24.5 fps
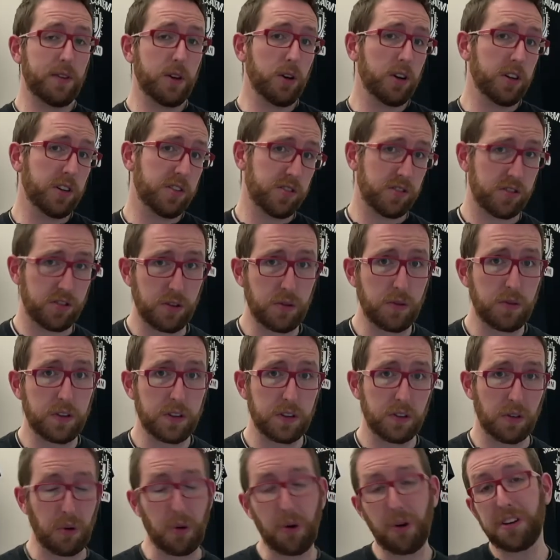if you're a
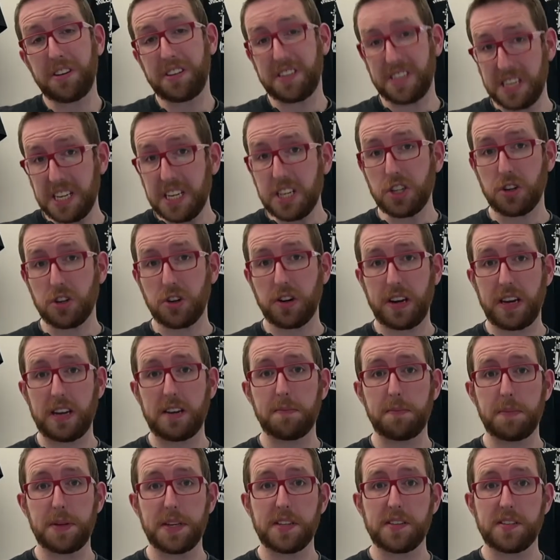student or teacher
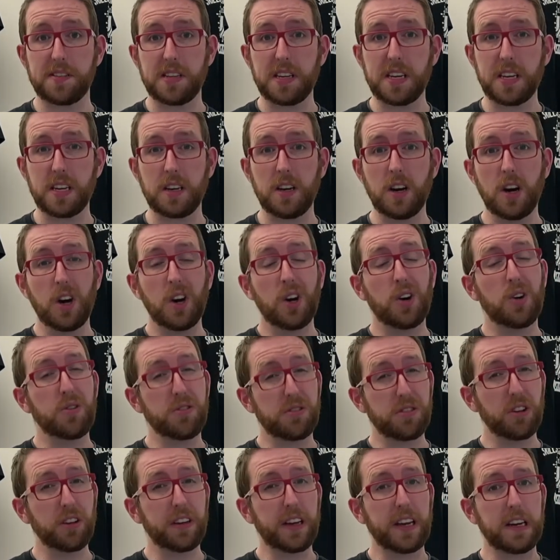in BC
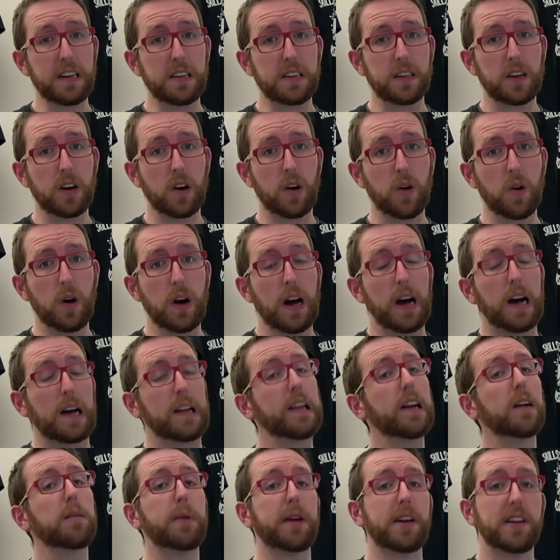who's looking to go
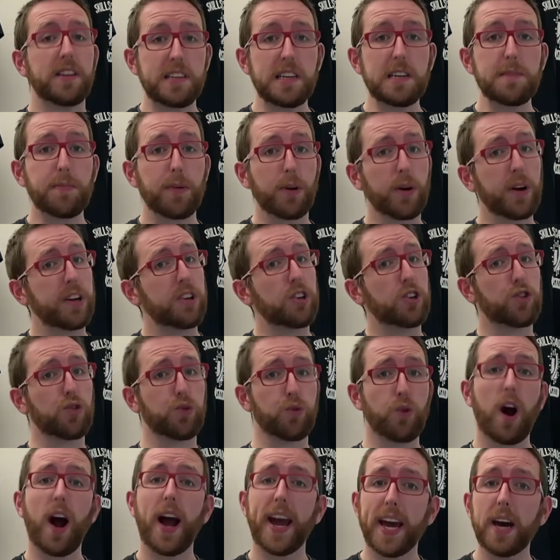a little bit deeper and
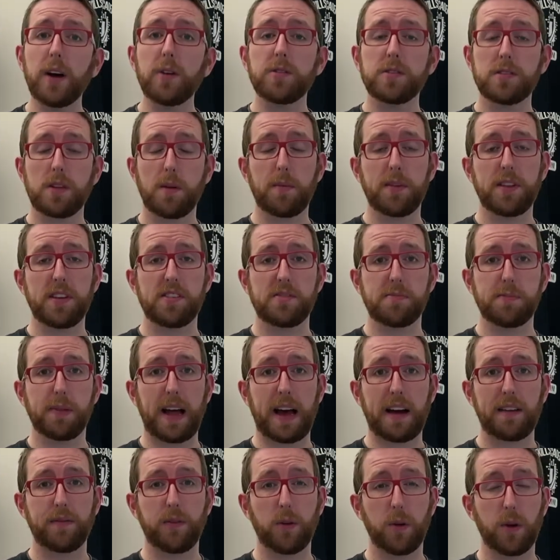try out some of these
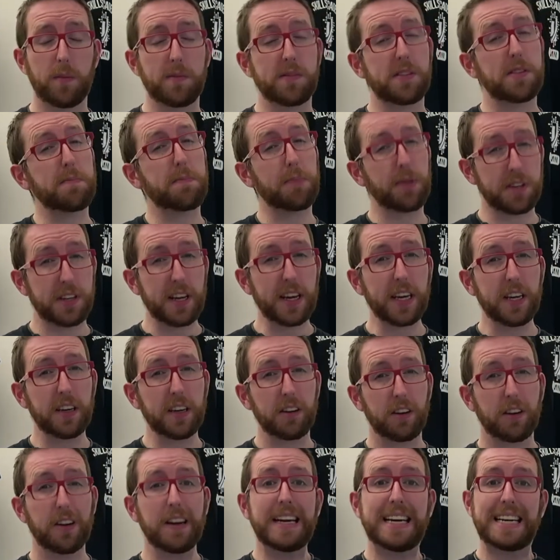platforms, in
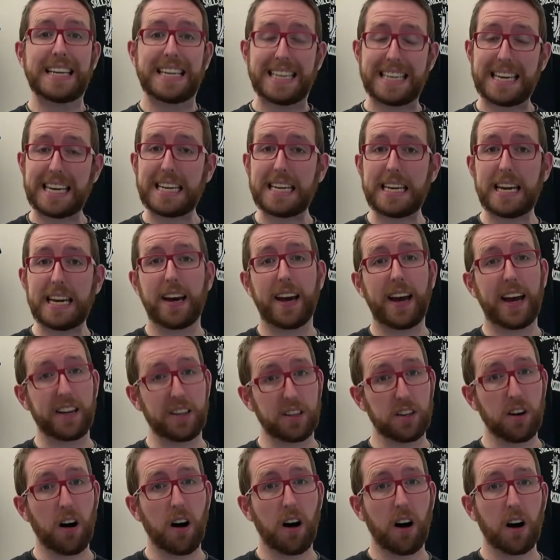particular Gitea
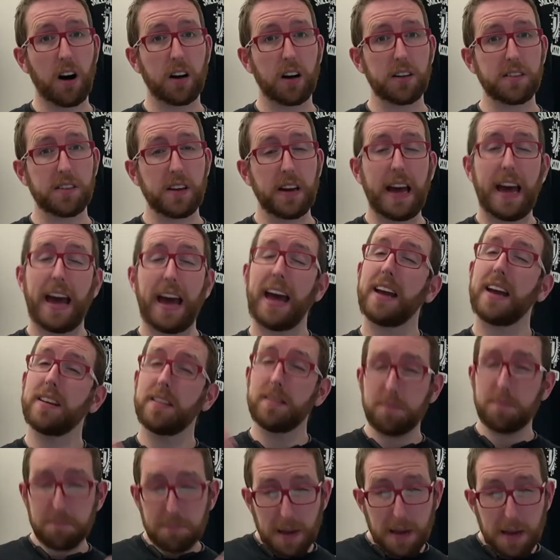and Gogs,
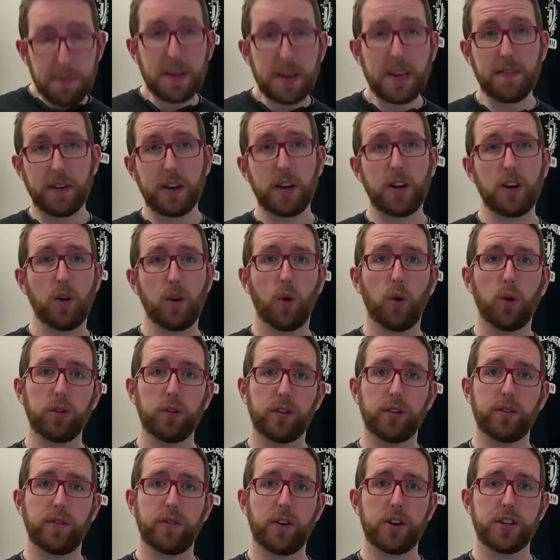and maybe even an
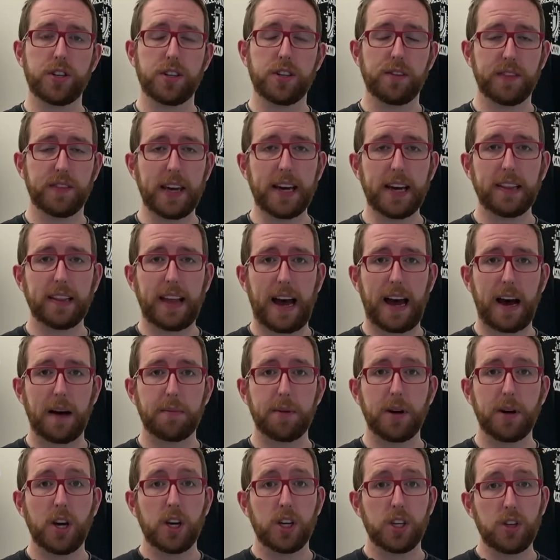older version of
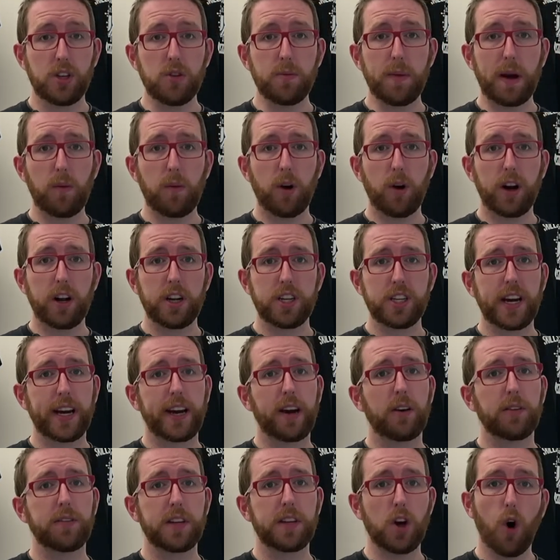GitLab, you might want to
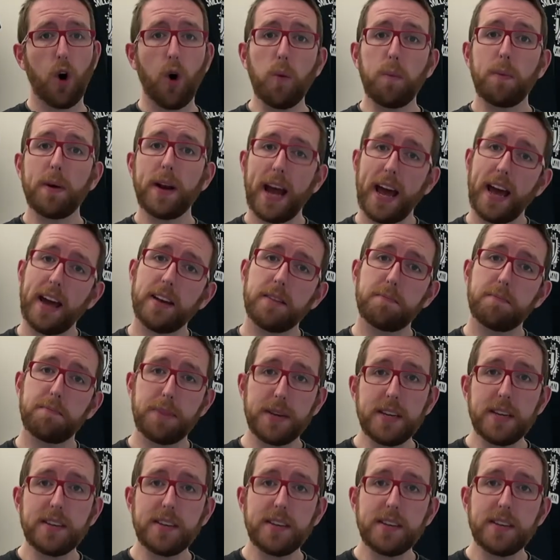check out the OpenEd